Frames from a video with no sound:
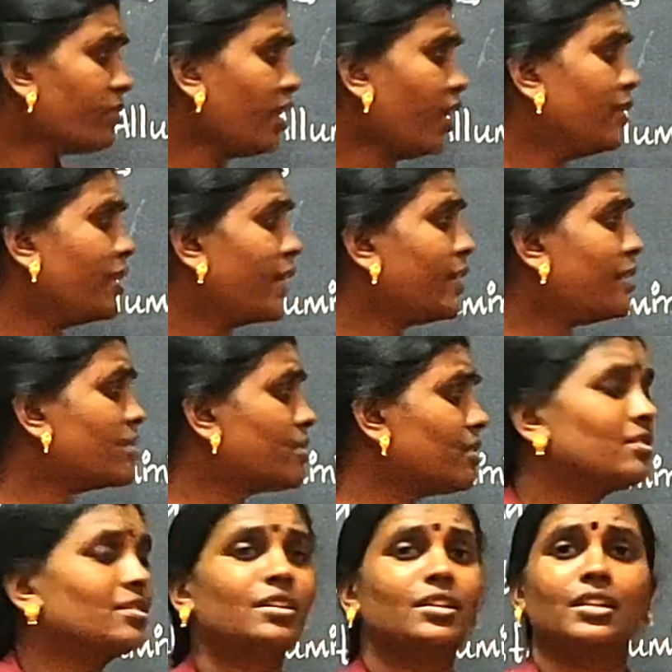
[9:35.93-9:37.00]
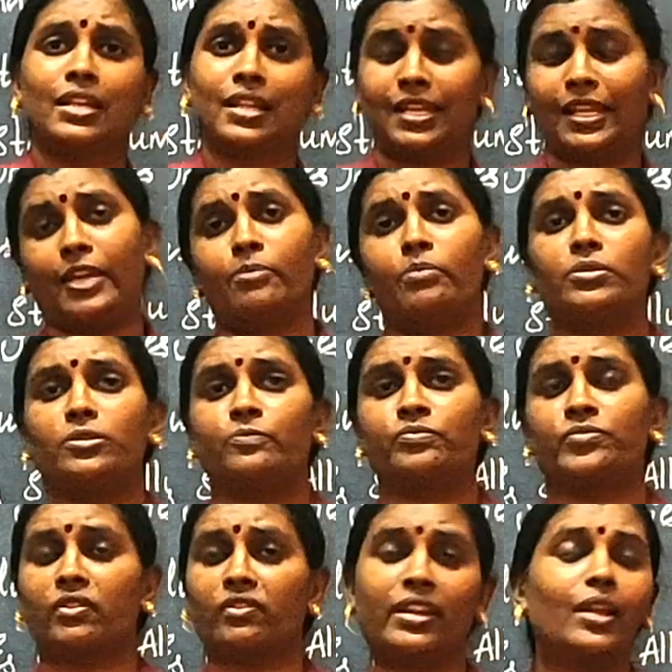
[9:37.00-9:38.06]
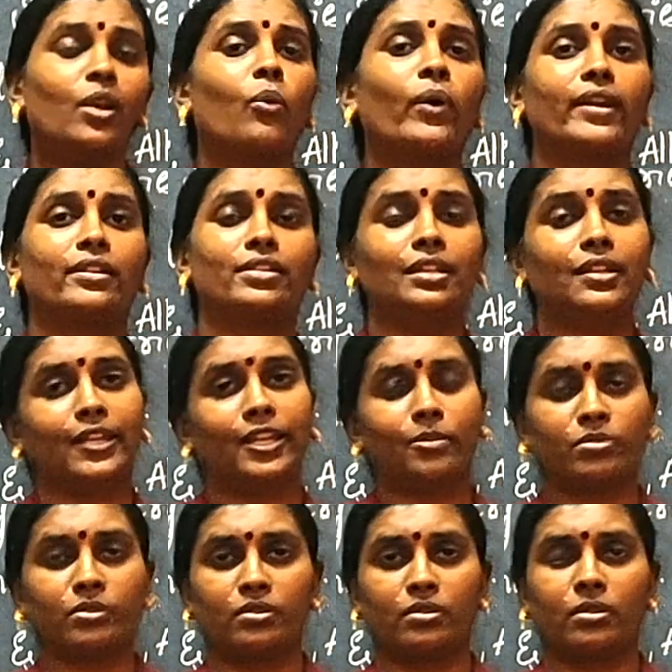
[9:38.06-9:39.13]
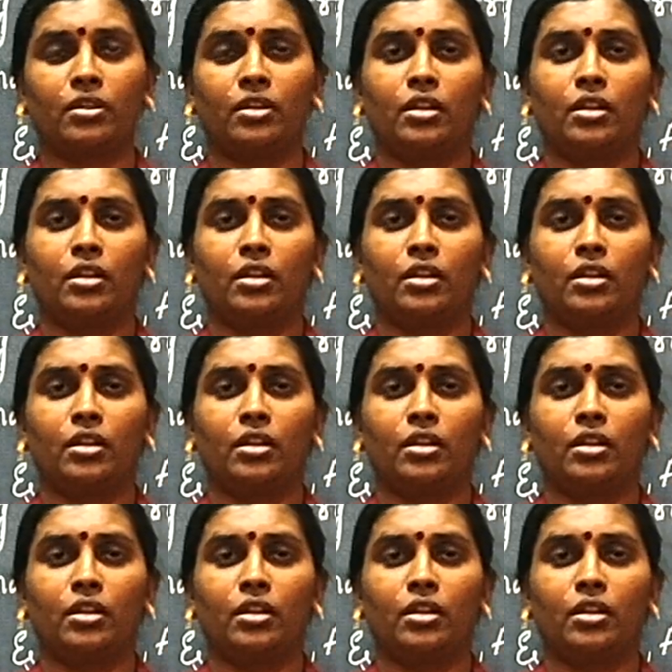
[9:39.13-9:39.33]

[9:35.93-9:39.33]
The next is labor. We require the labor.